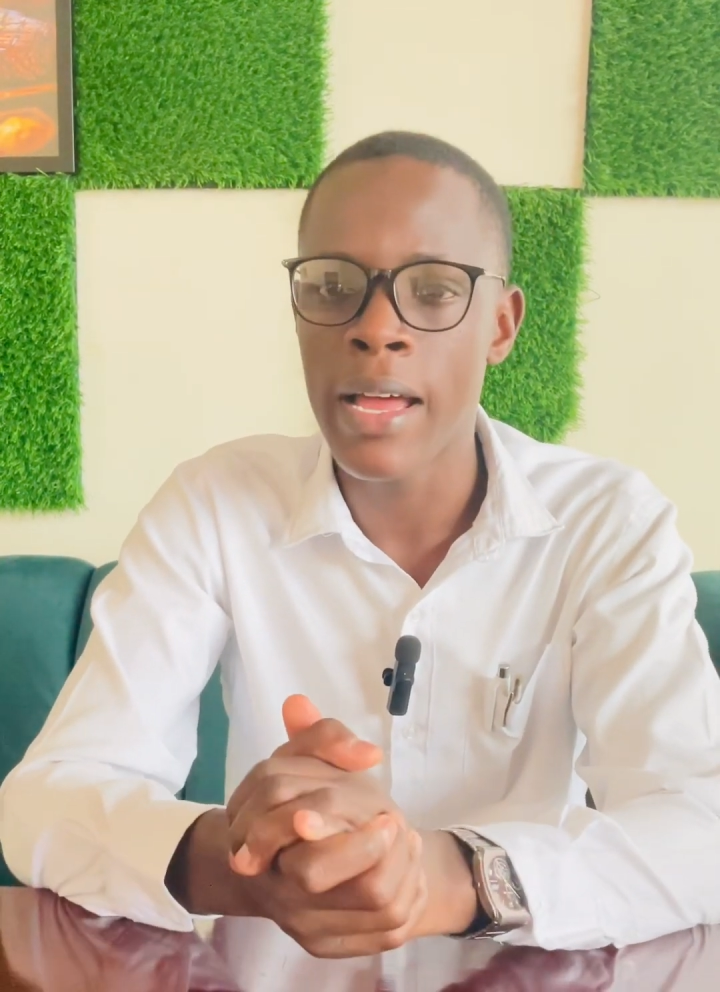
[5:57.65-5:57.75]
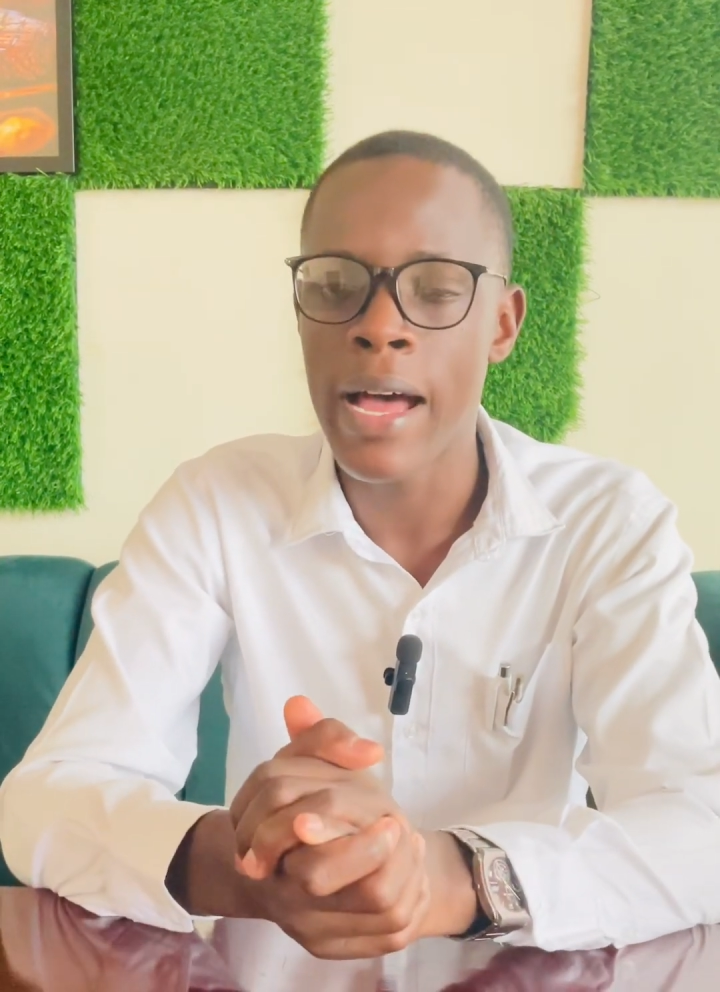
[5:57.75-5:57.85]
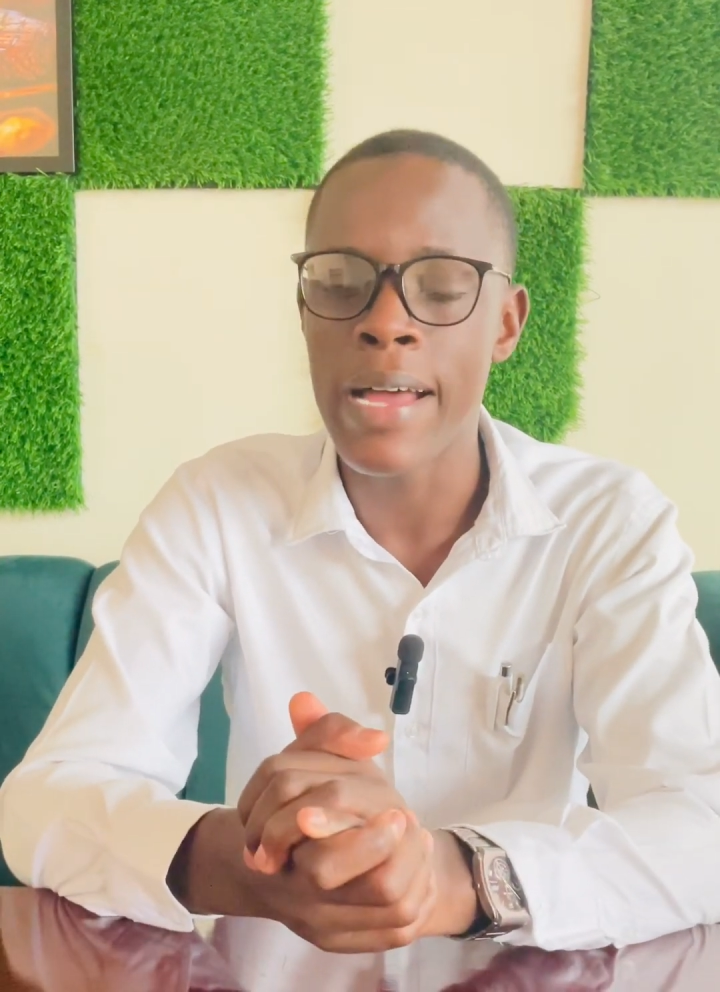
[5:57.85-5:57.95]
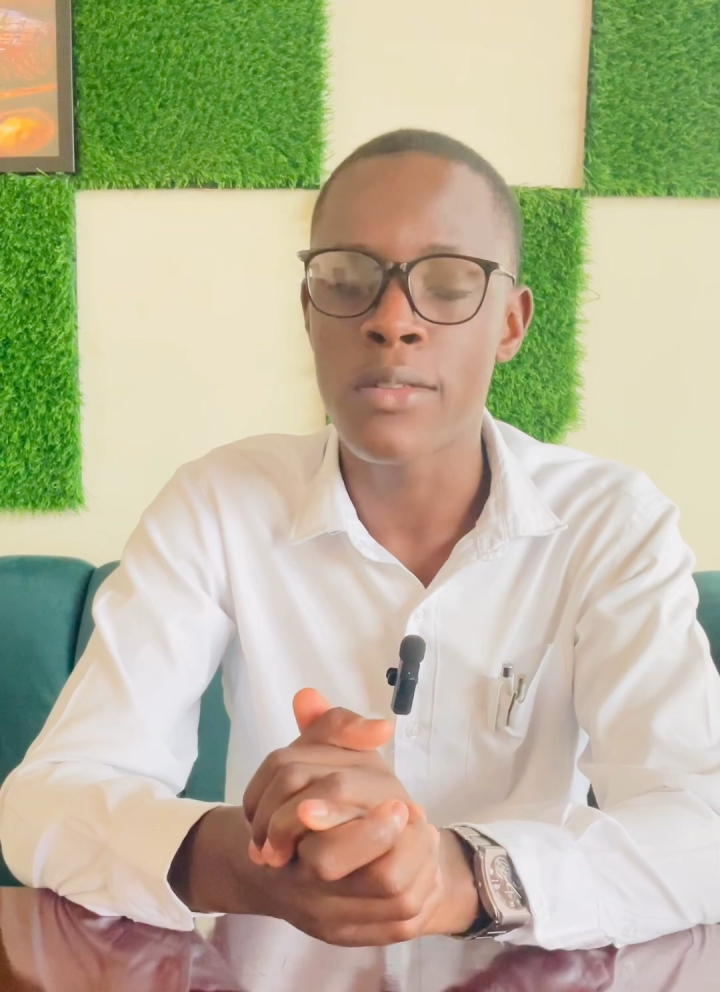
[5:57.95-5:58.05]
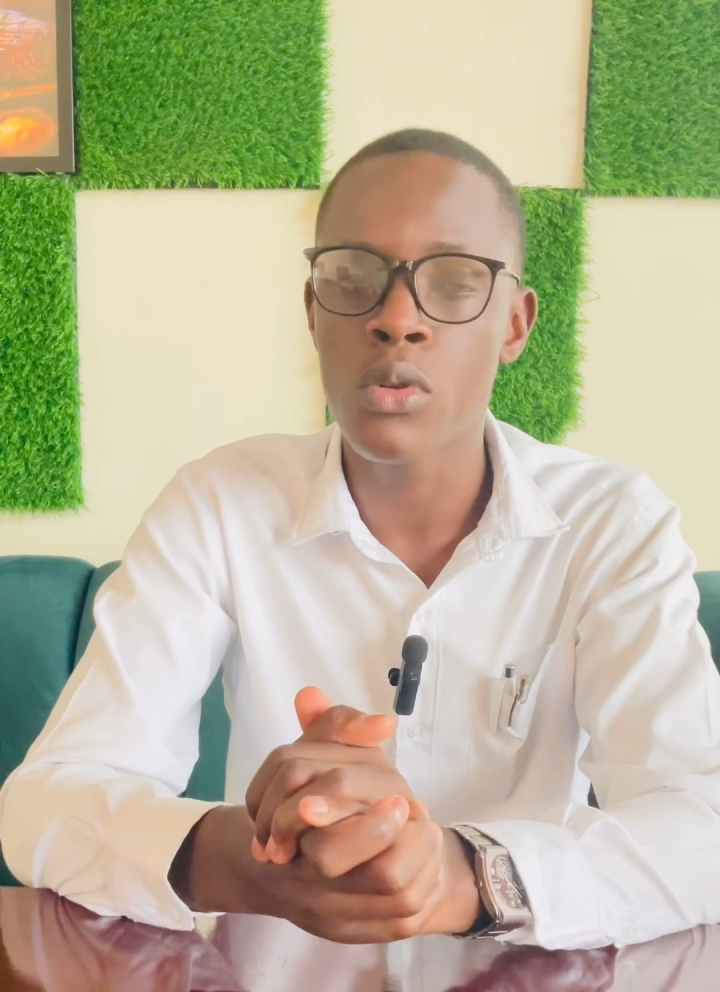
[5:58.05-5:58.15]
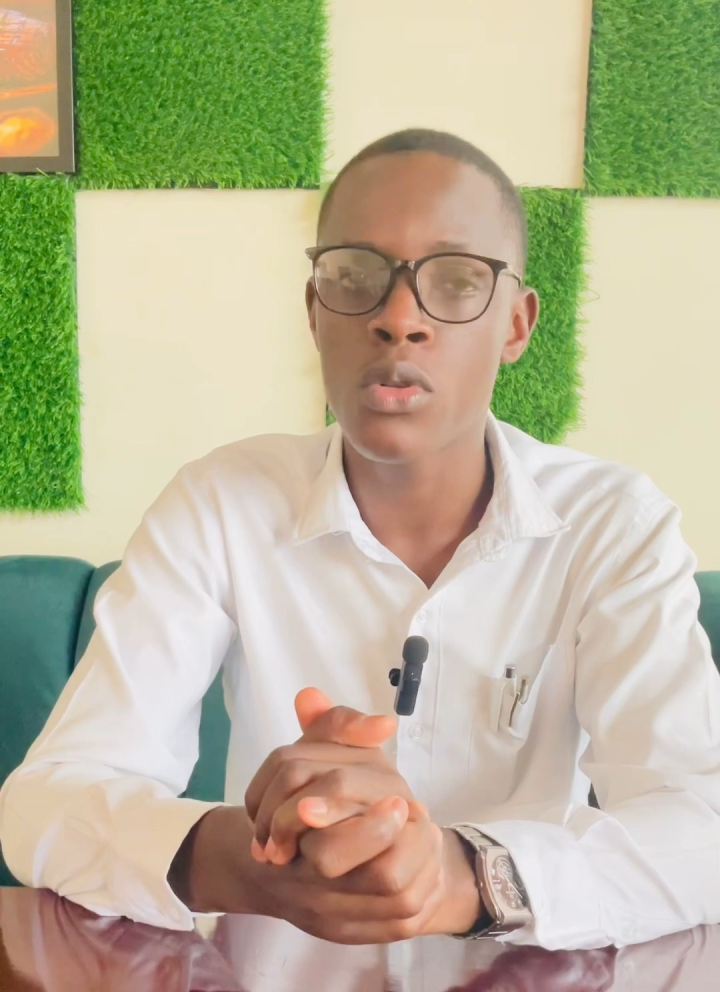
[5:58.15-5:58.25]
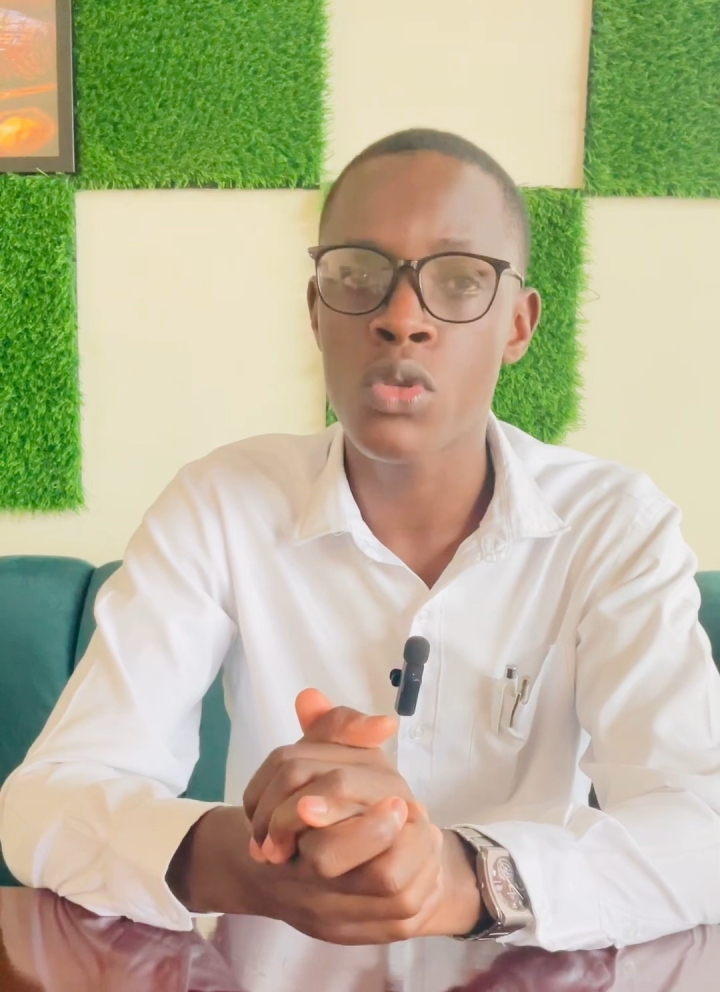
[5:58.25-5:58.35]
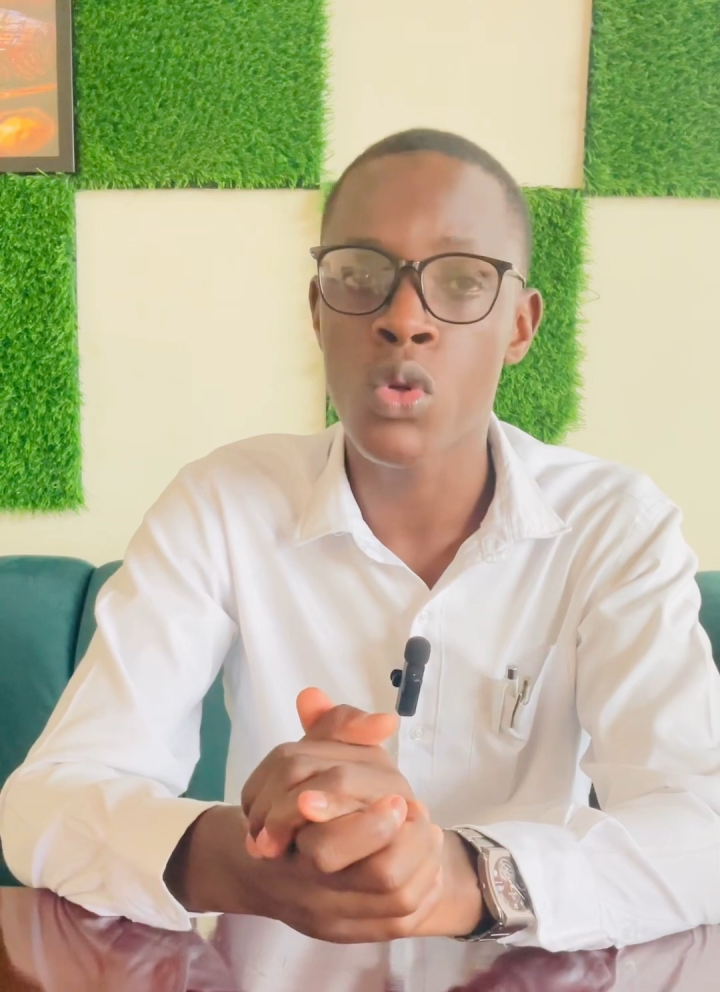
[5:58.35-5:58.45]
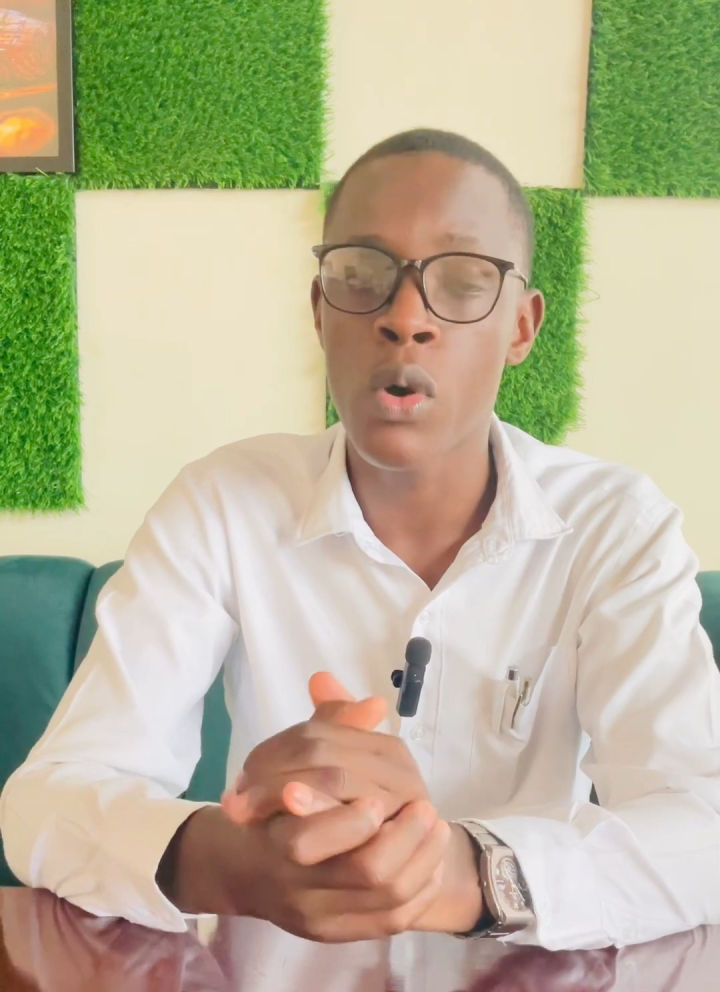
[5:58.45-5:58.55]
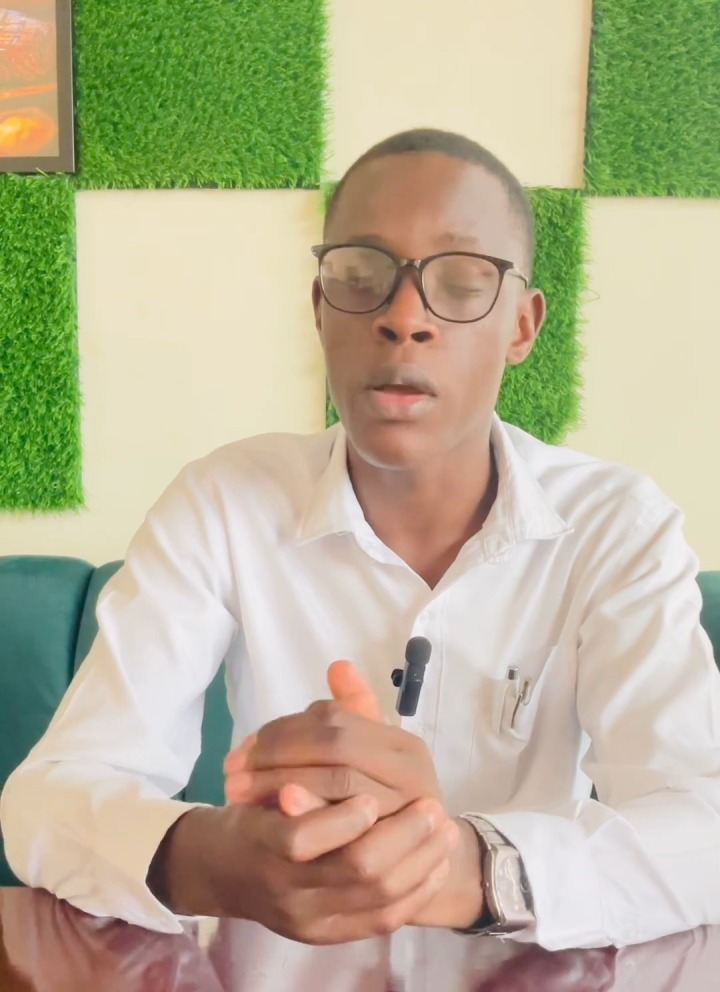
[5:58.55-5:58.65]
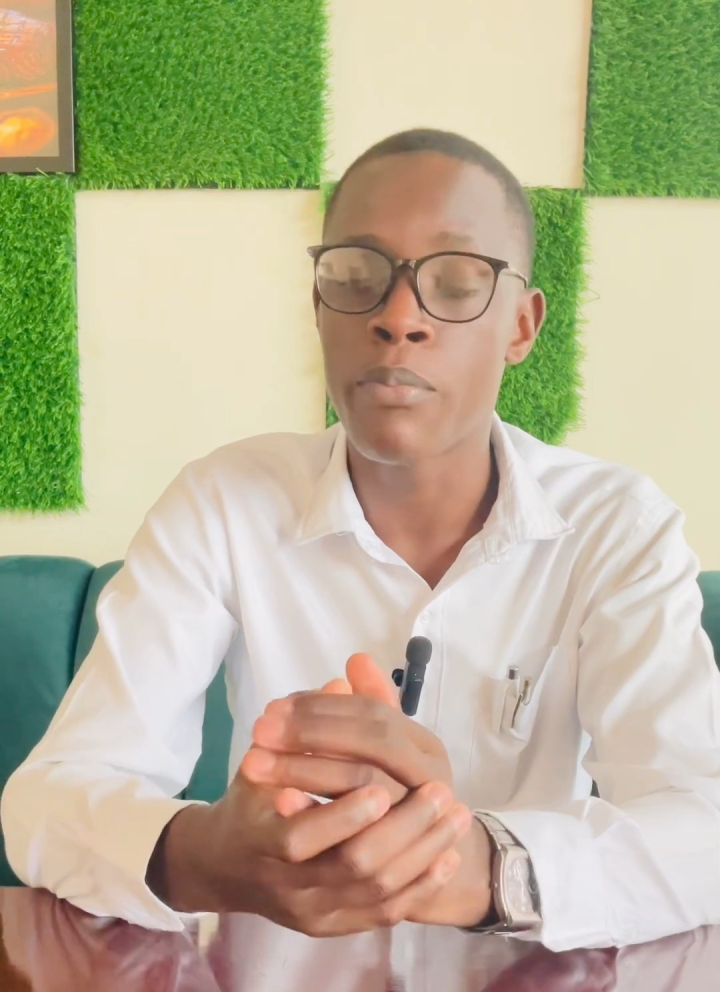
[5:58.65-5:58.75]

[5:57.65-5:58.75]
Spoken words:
as also a